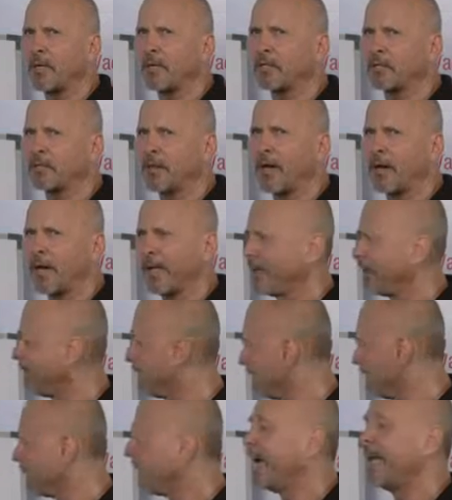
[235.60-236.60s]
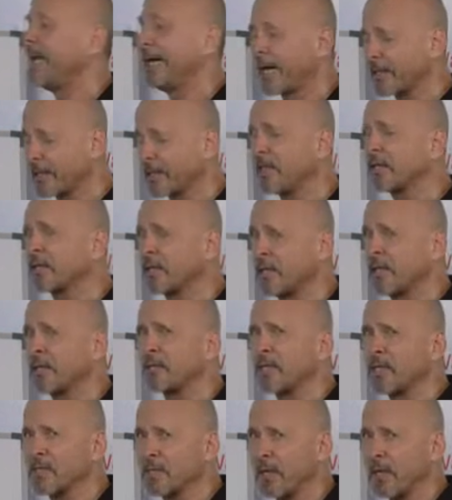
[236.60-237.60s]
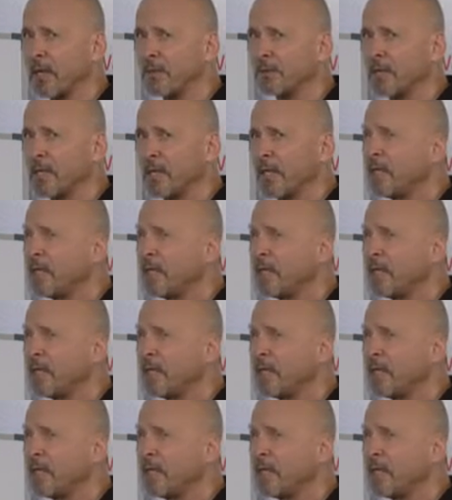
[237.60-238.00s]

want to try and actually see the result.